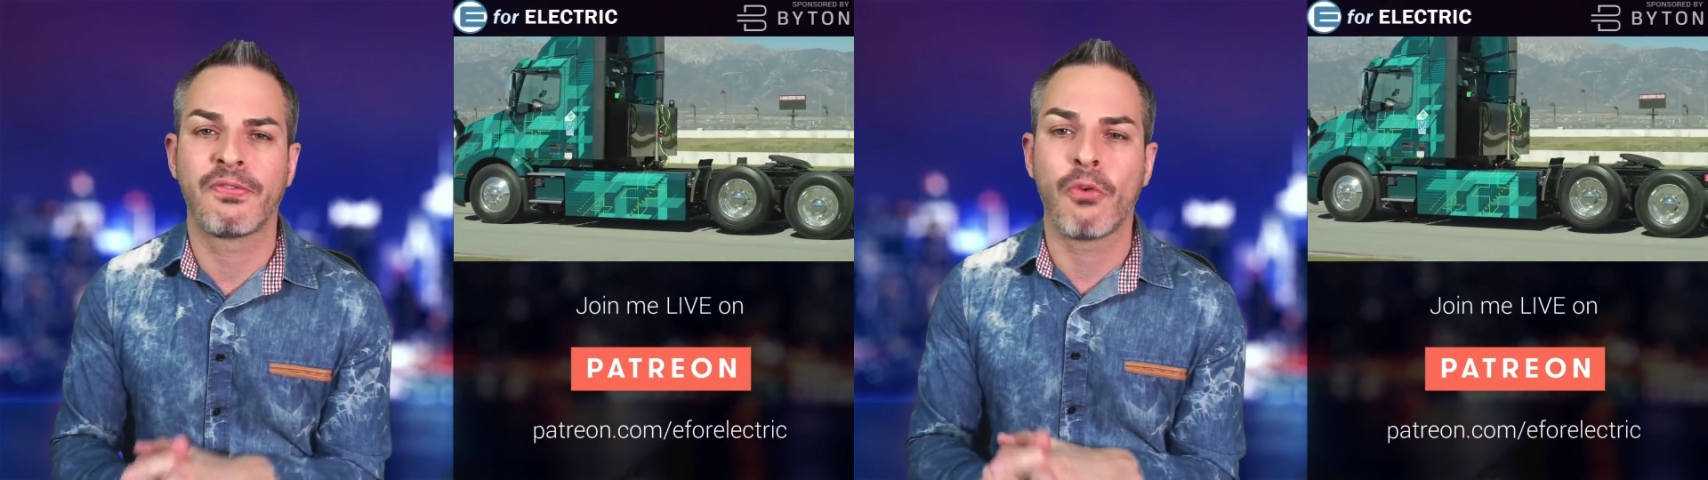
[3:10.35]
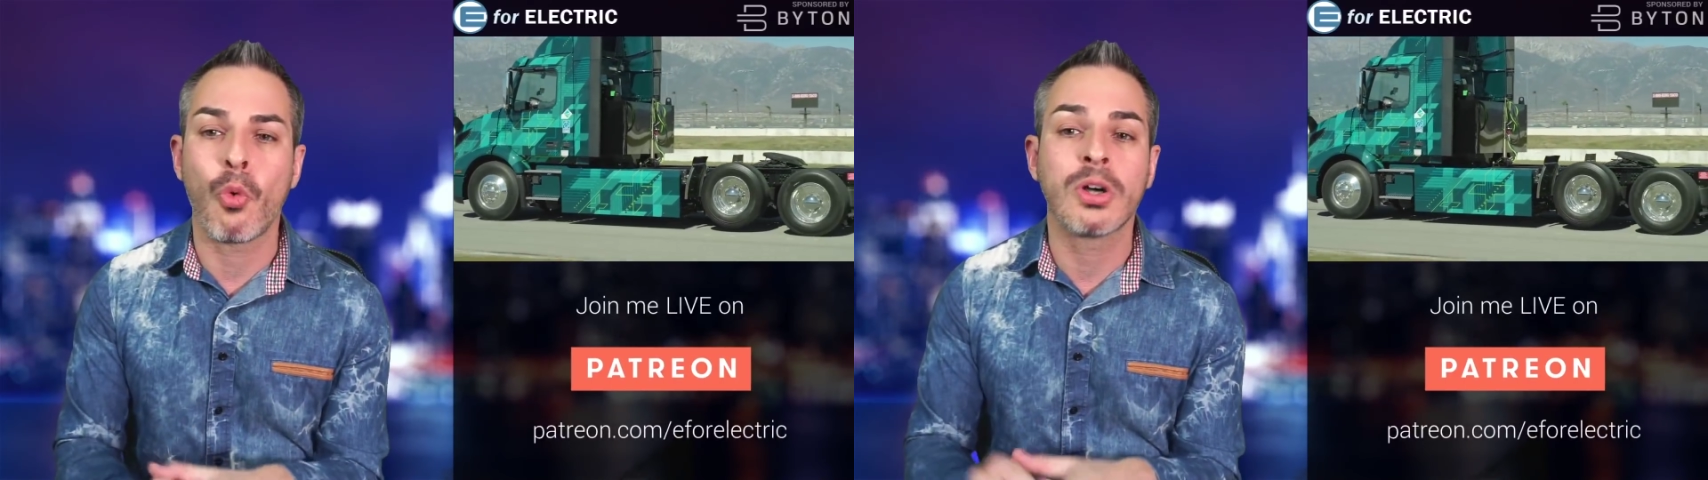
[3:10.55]

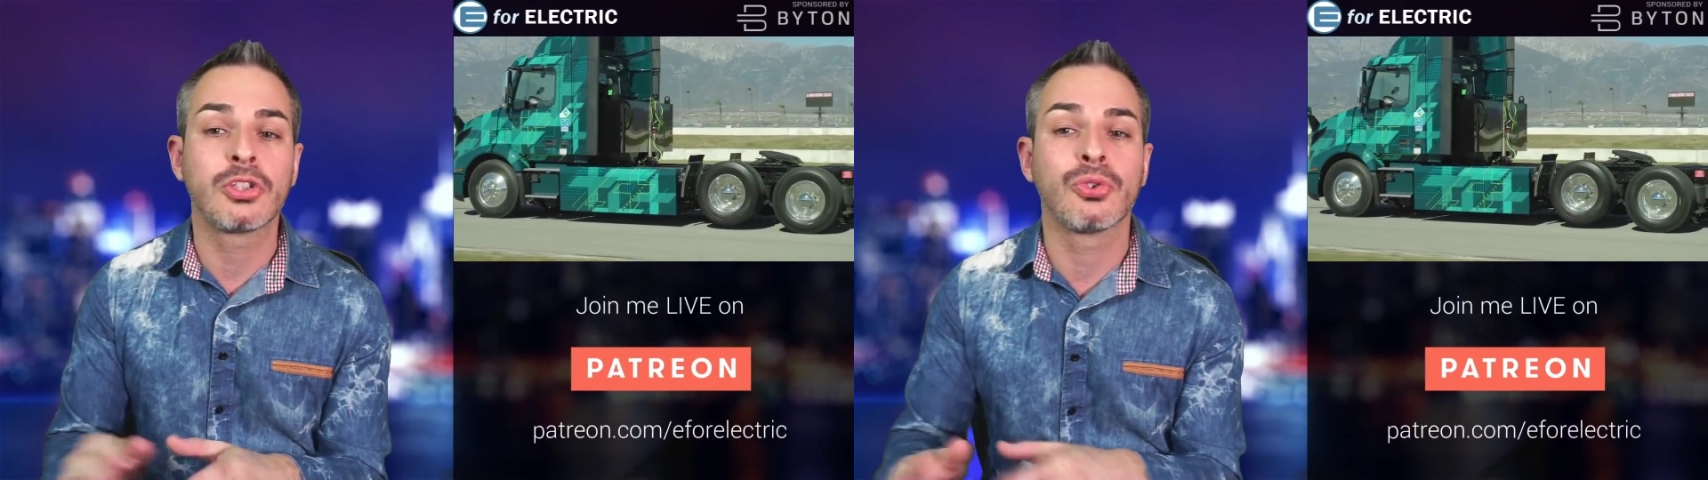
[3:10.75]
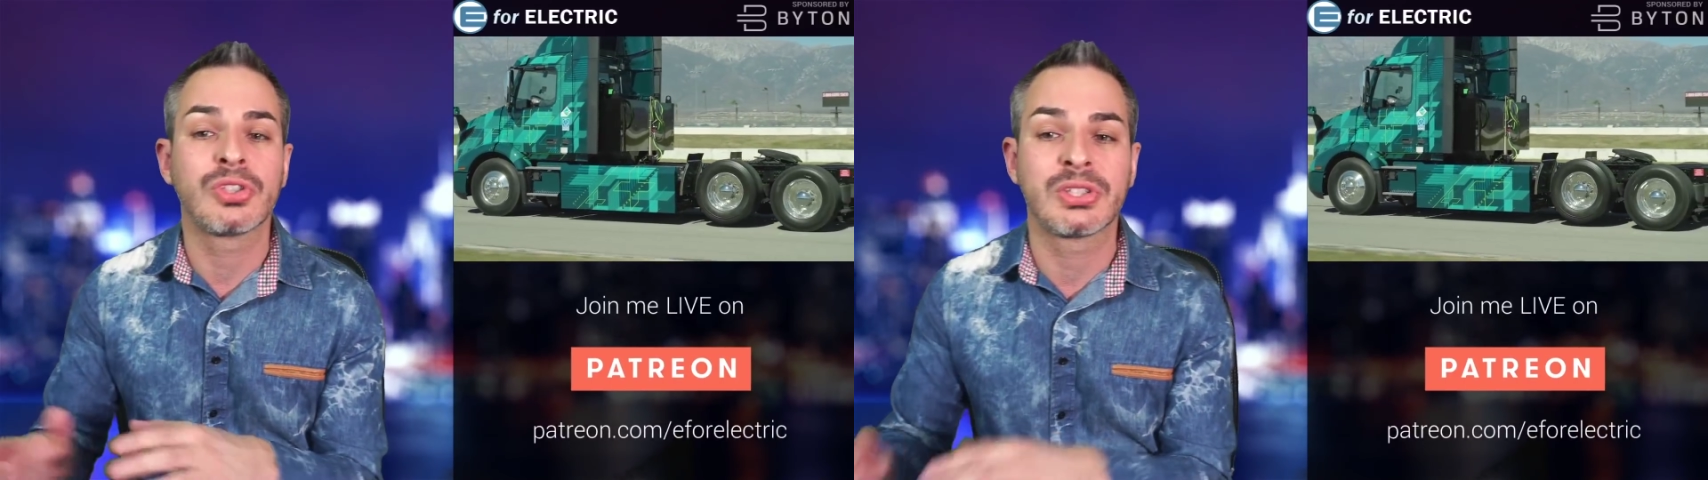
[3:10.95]
4
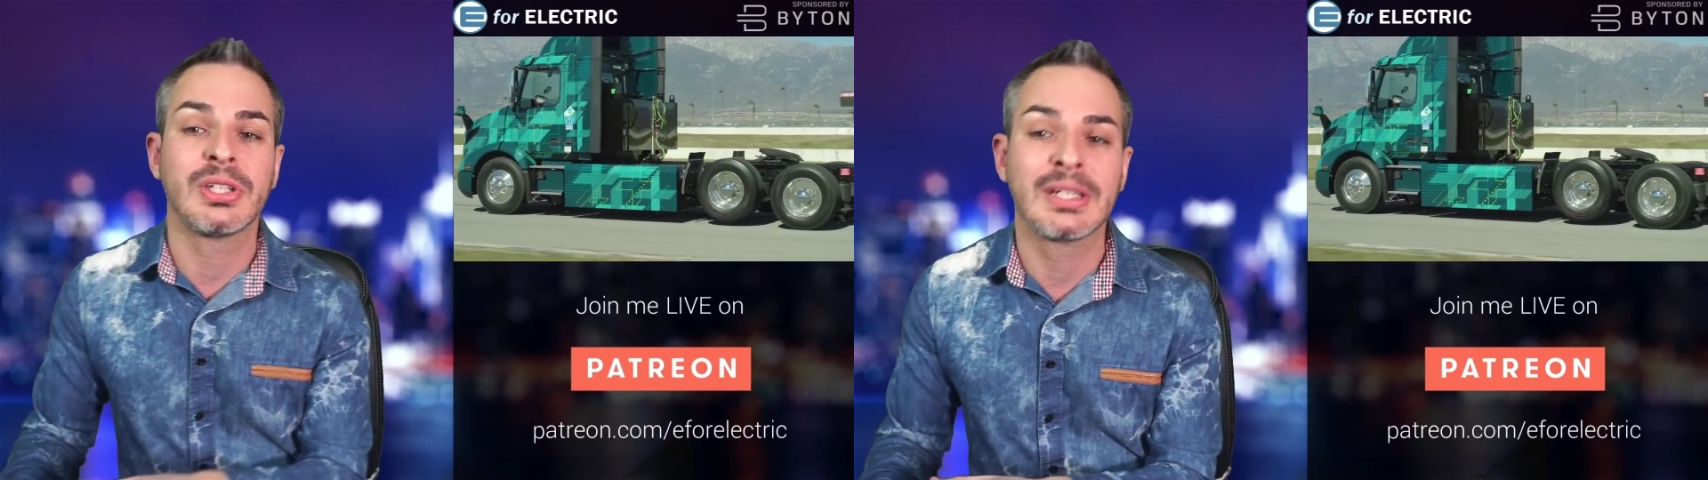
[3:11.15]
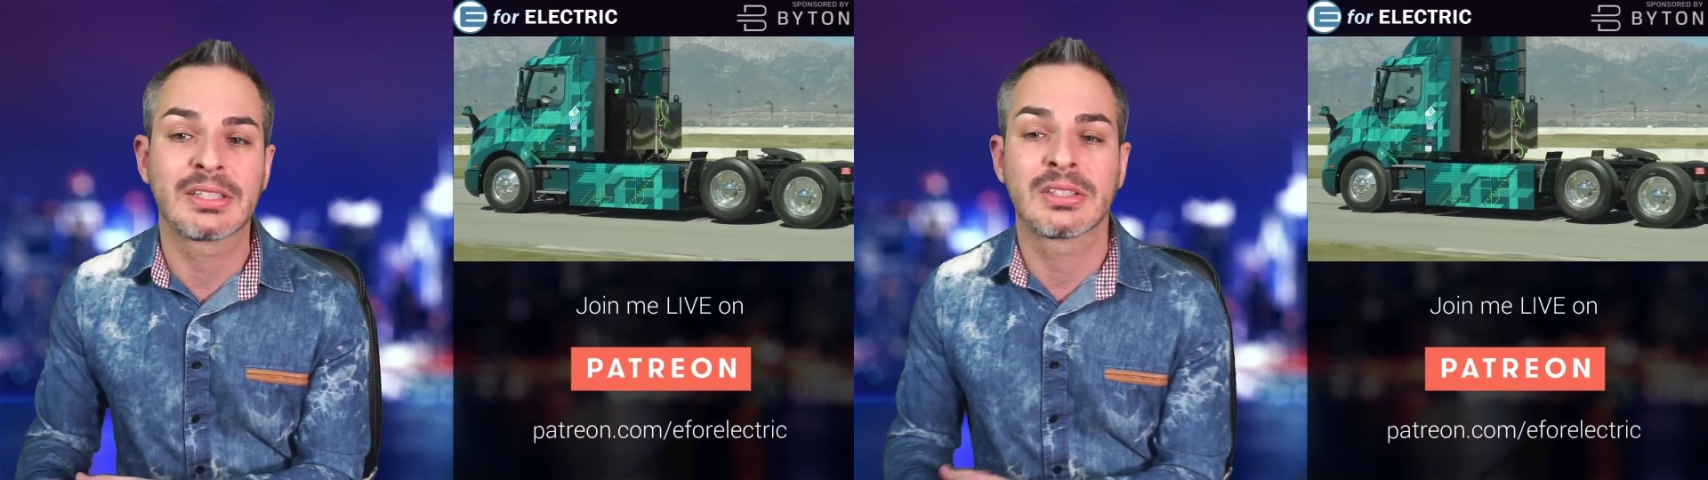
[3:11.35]
to
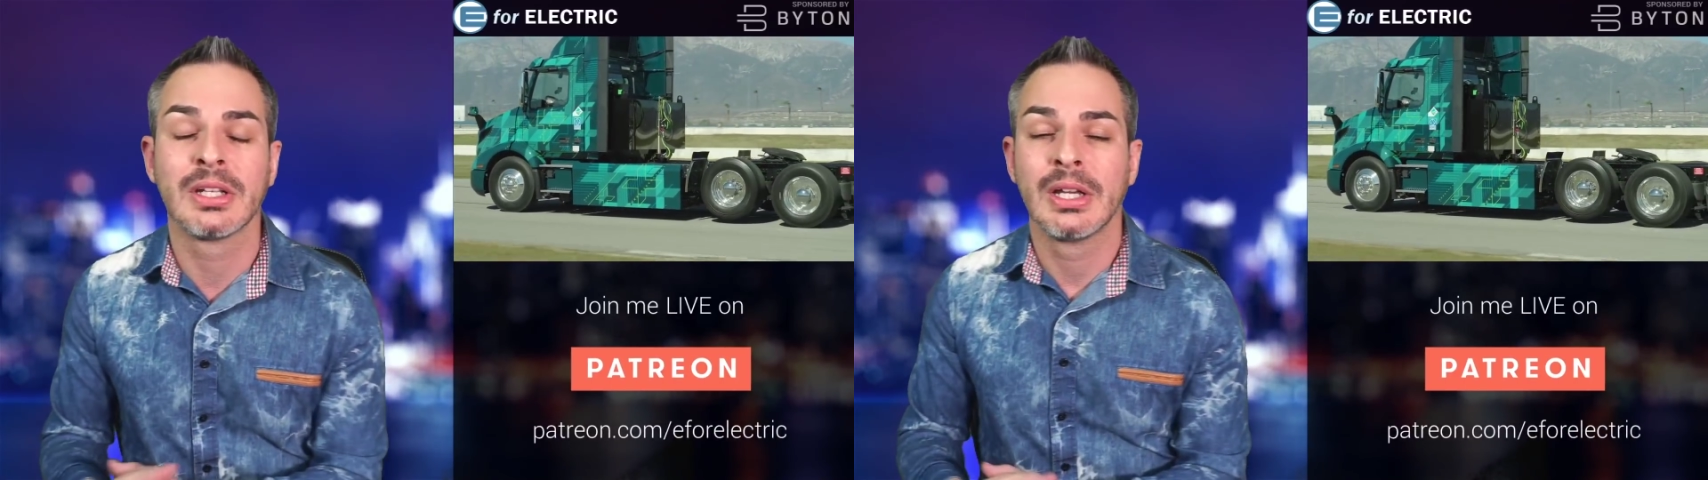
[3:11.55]
6